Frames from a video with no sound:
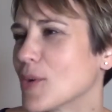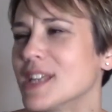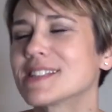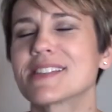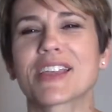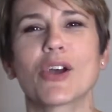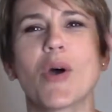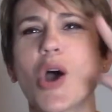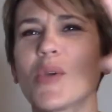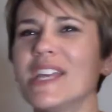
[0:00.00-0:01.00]
He's they go,
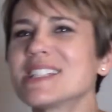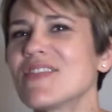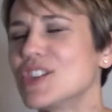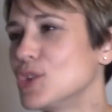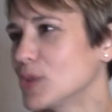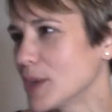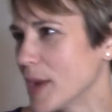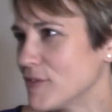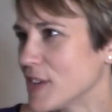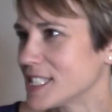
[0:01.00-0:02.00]
oh, he's in the
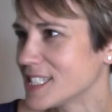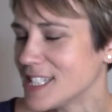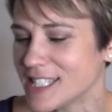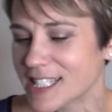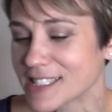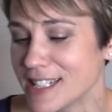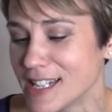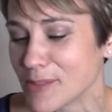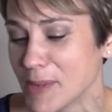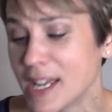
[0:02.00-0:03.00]
newlywed phase. He doesn't need
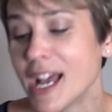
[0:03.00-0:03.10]
them."